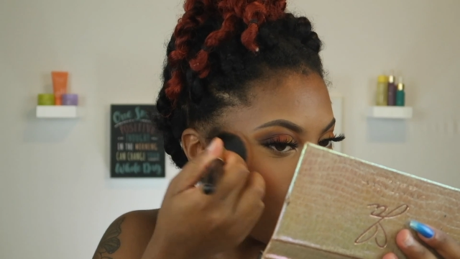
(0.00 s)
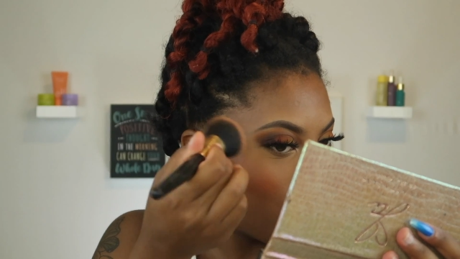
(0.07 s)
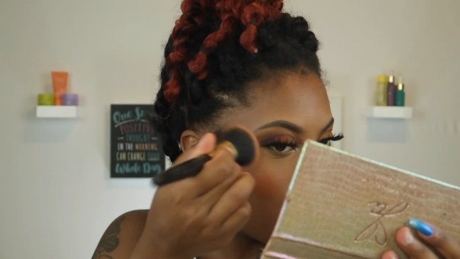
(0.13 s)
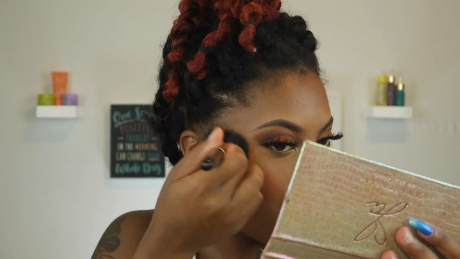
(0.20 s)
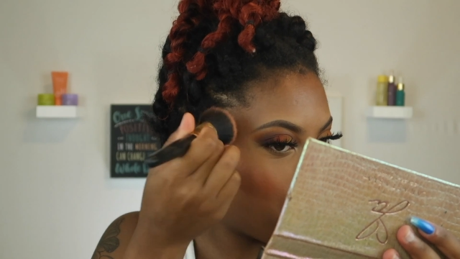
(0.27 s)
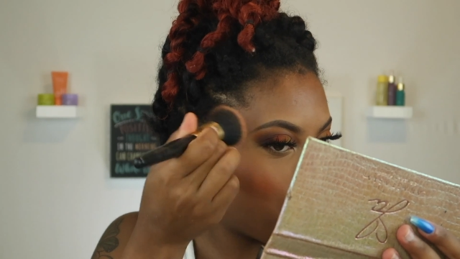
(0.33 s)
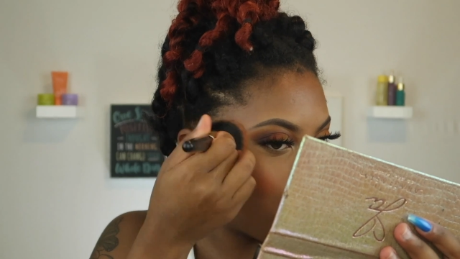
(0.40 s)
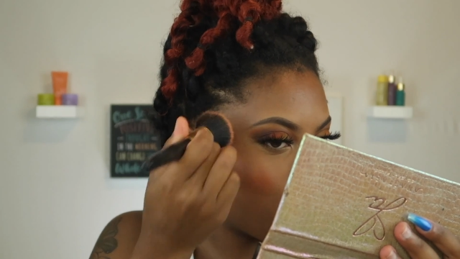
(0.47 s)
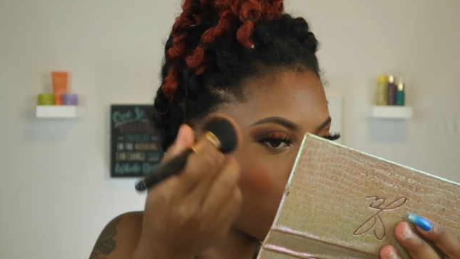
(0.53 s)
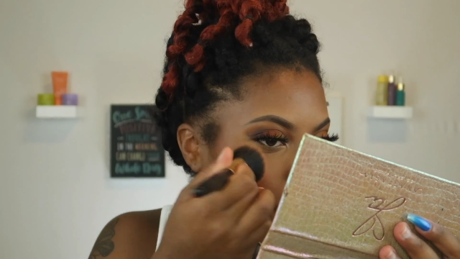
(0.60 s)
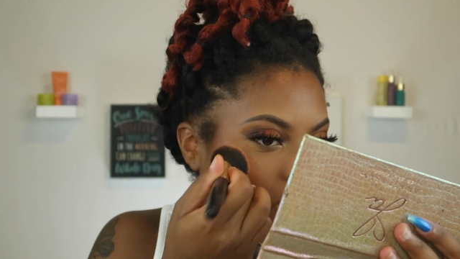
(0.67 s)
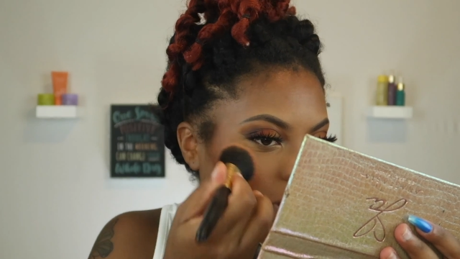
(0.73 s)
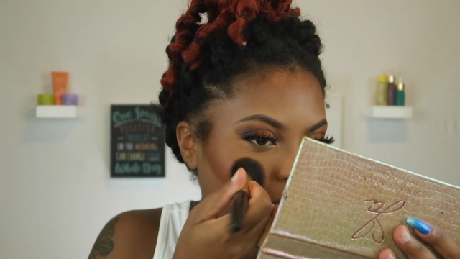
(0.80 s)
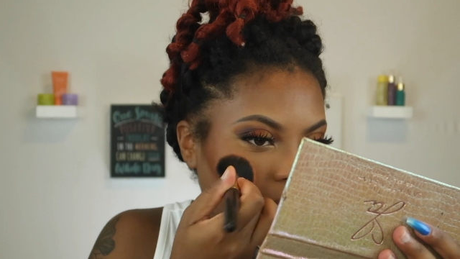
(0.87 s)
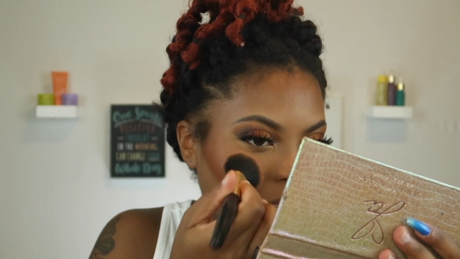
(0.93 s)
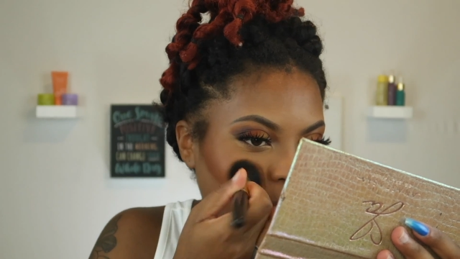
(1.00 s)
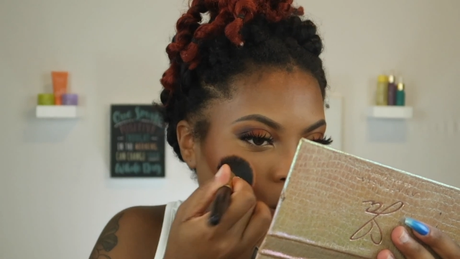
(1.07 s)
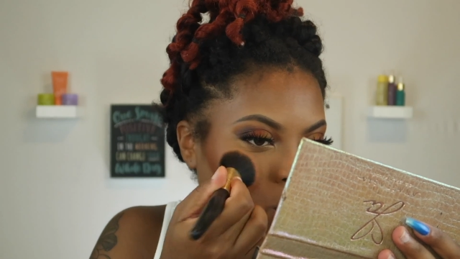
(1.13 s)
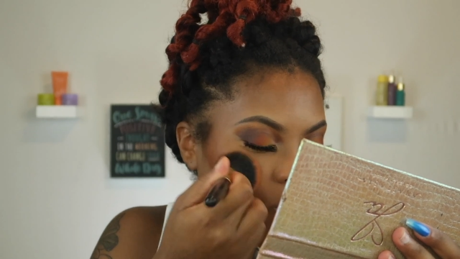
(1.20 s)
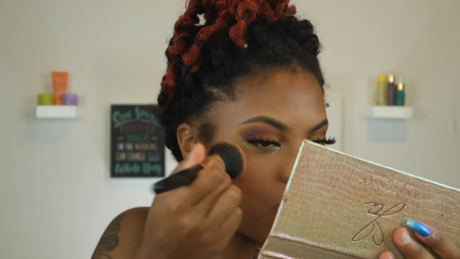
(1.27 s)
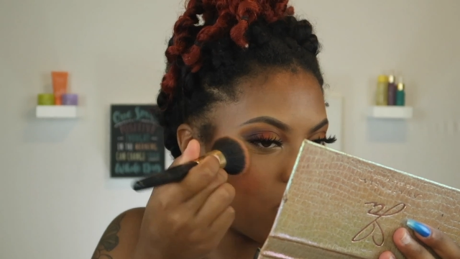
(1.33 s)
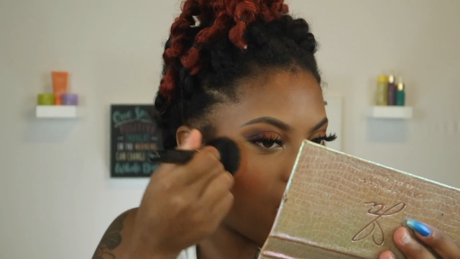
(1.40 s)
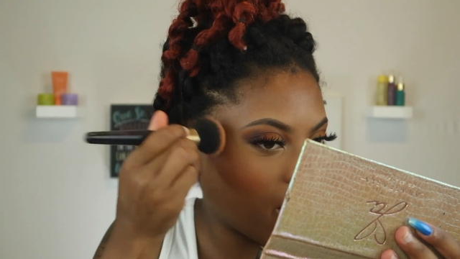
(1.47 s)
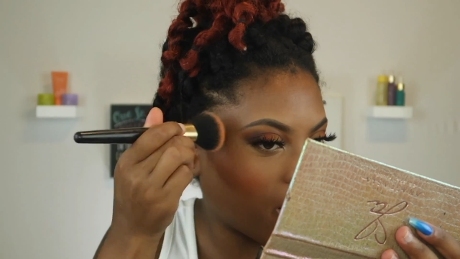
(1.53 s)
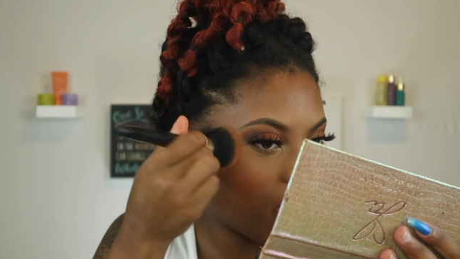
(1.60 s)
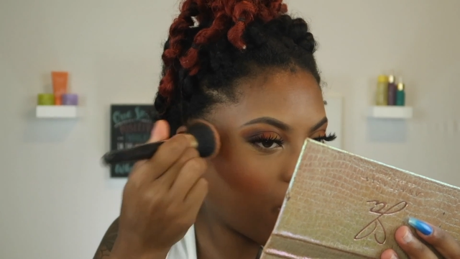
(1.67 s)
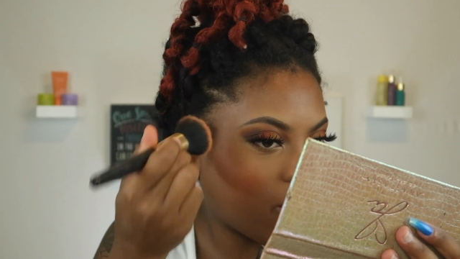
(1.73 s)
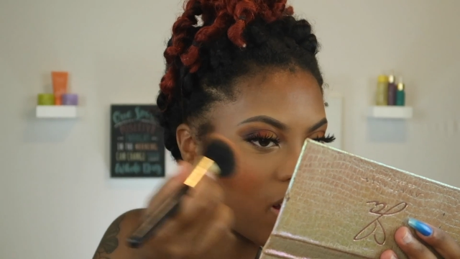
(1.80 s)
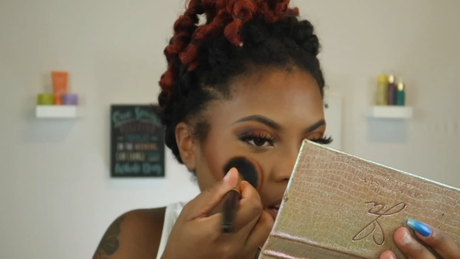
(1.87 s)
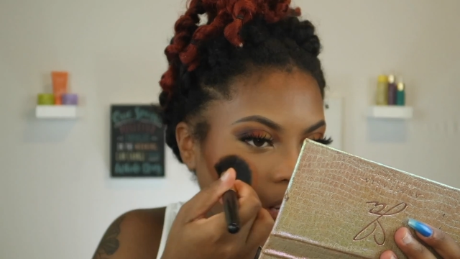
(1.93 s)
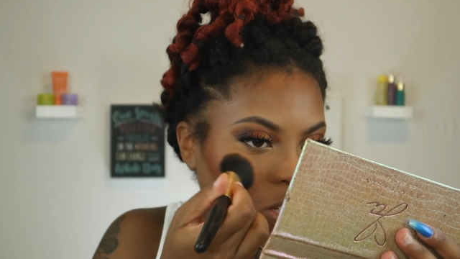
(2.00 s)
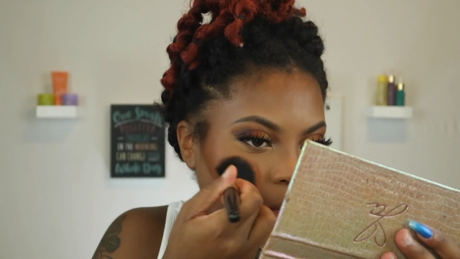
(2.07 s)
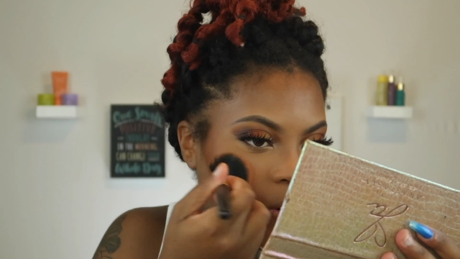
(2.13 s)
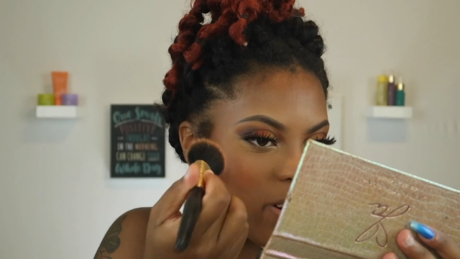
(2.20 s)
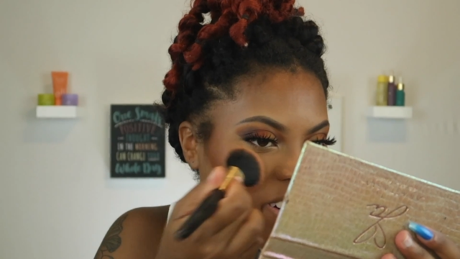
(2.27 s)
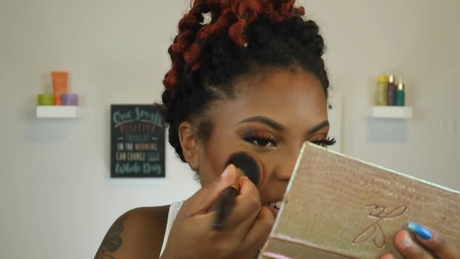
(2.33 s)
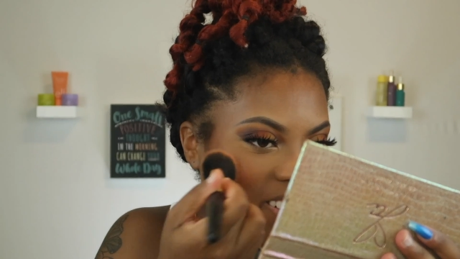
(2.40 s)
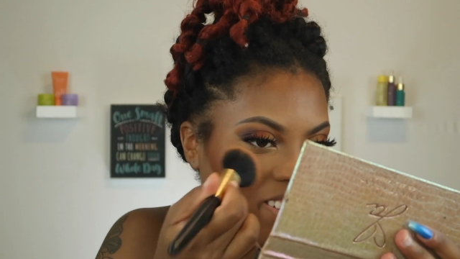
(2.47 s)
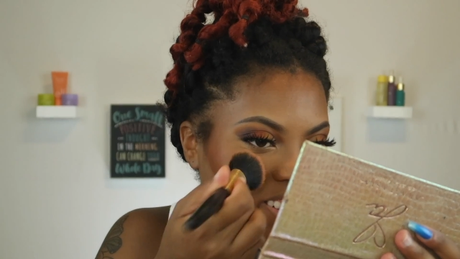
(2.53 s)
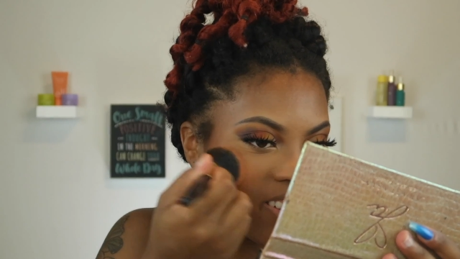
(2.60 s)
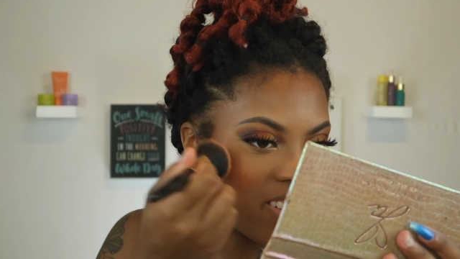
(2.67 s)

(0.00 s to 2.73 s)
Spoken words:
upwards towards like your contour.